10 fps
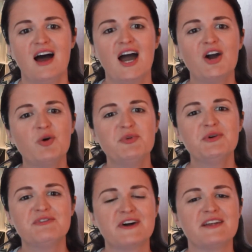I hope you
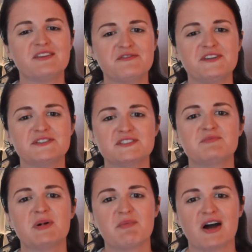will find the field of
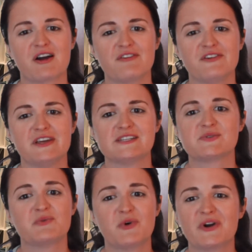mammography as
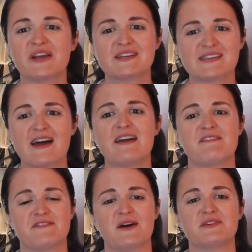rewarding as I
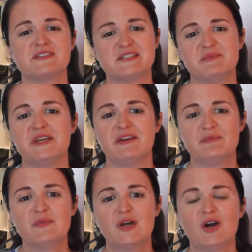have found it to be,
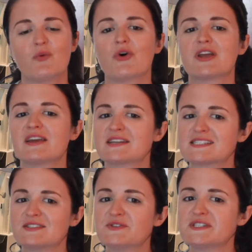working
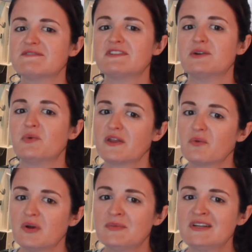exclusively with
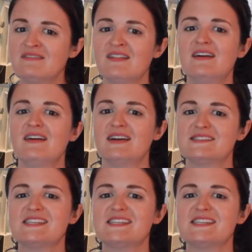women and